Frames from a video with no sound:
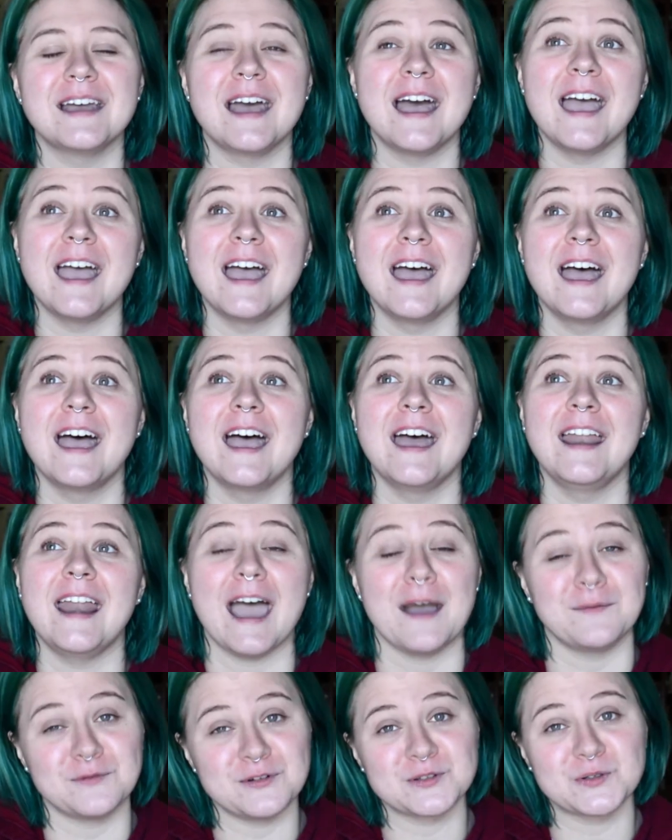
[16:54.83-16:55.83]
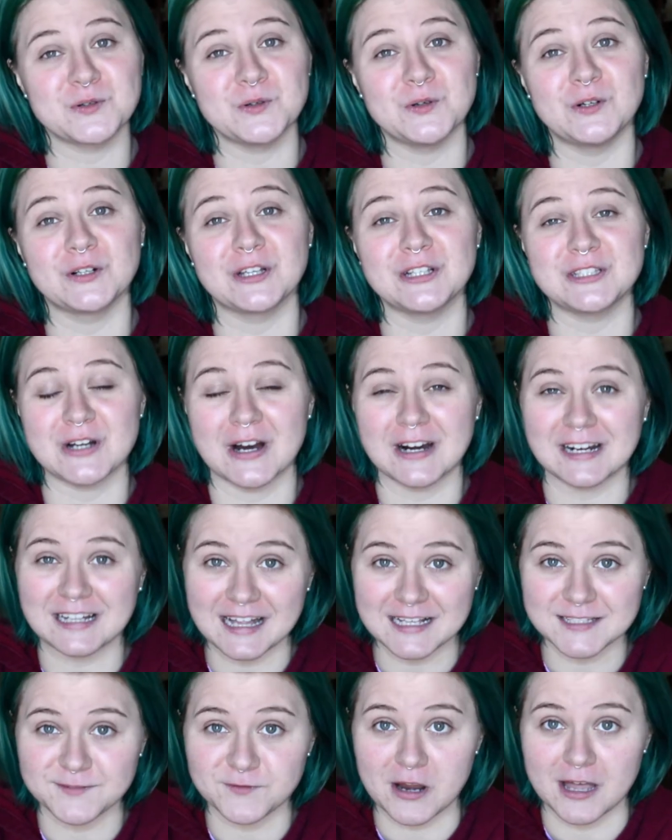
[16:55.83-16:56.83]
an after-school guitar
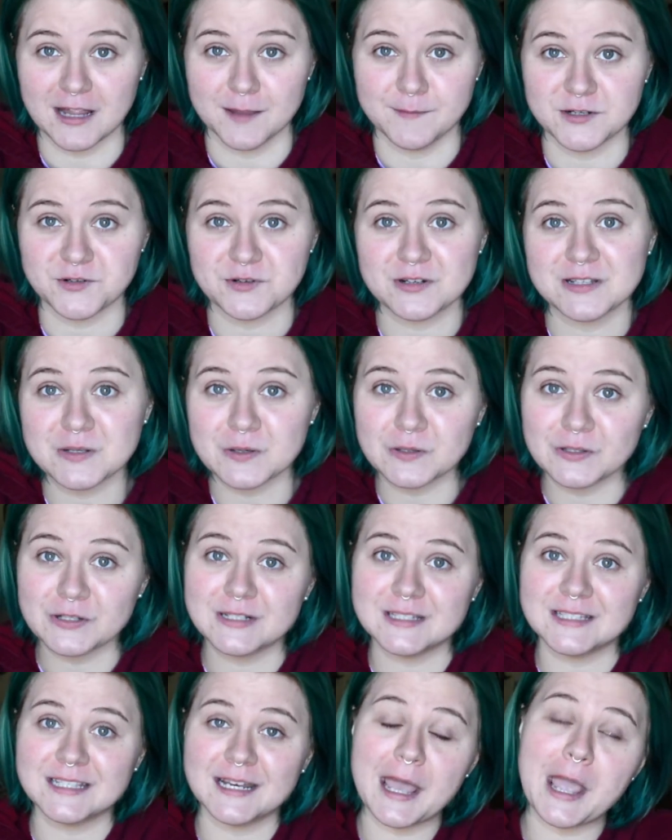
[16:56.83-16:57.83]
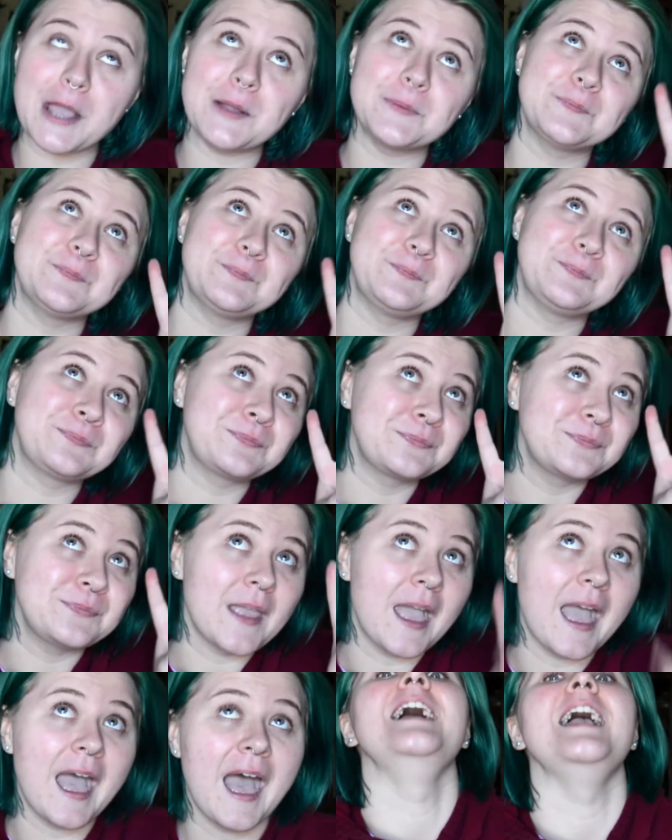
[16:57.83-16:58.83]
class for elementary schoolers today.
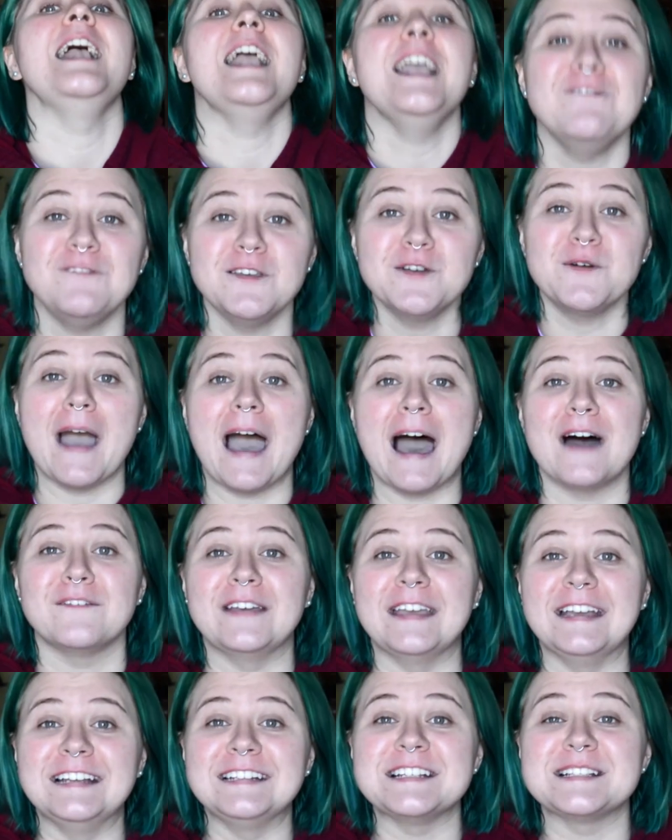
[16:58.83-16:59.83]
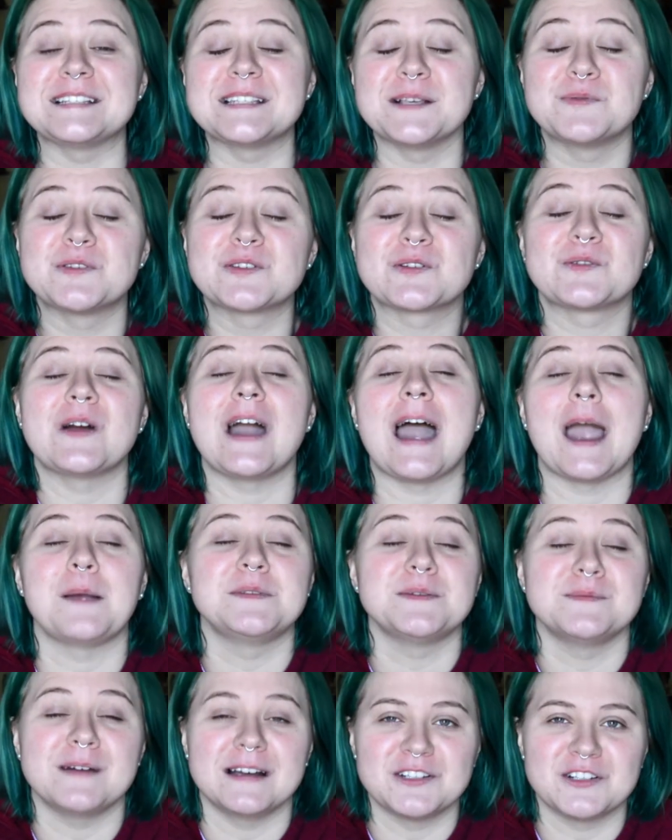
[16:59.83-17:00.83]
If you haven't subscribed
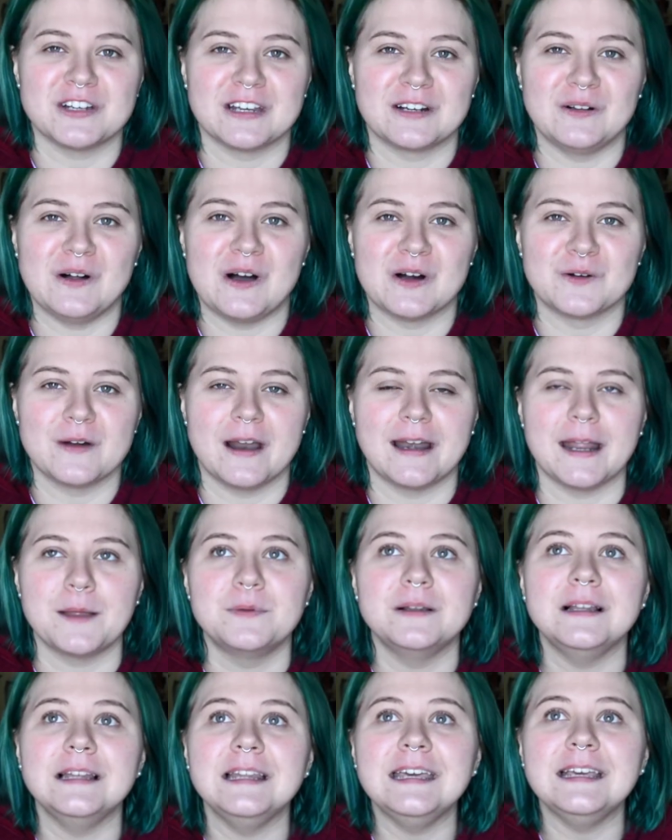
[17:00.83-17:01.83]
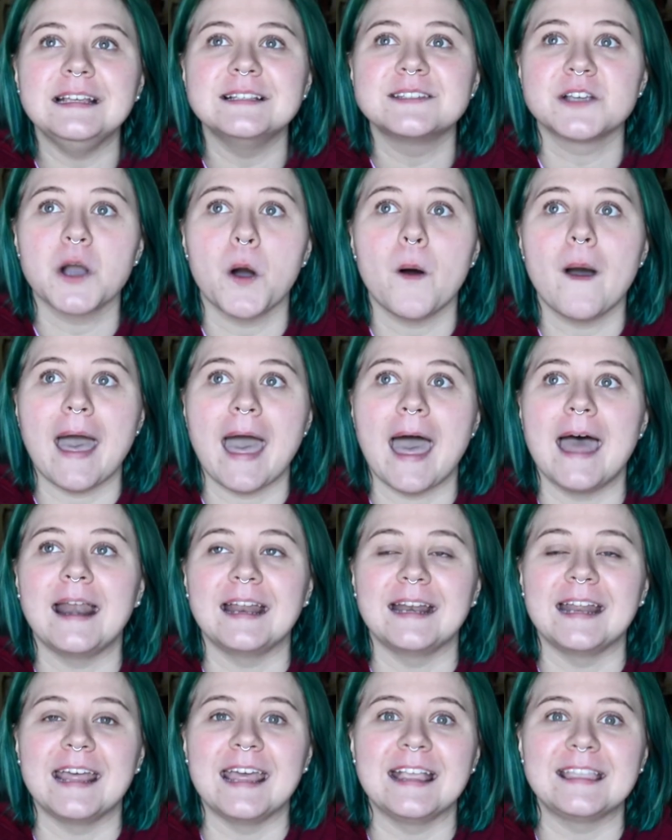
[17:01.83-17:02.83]
to my channel already, please go ahead
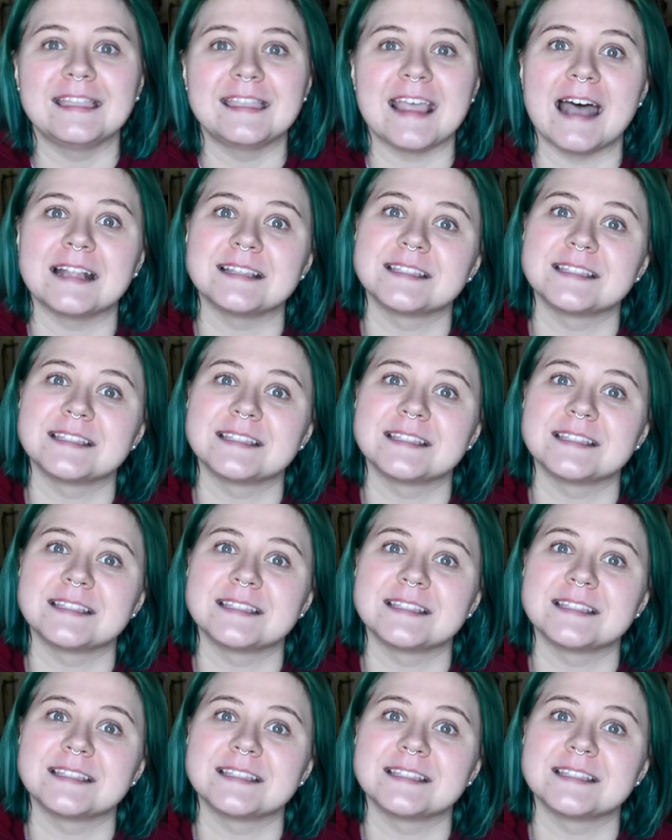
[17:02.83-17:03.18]
and hit that